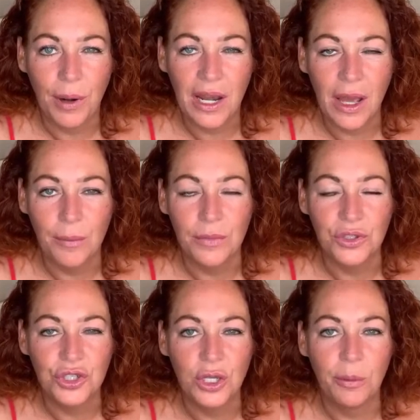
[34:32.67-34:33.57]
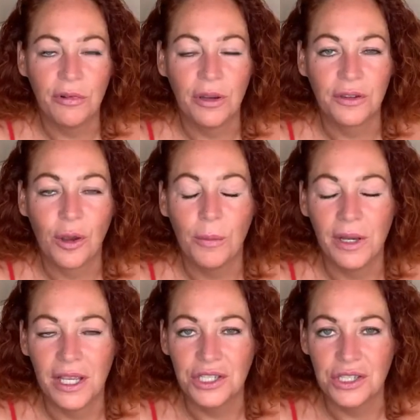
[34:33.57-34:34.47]
plum tuberose
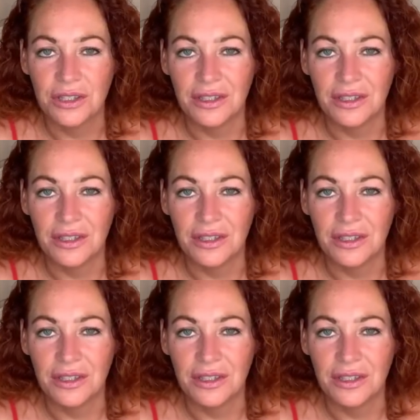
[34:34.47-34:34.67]
combination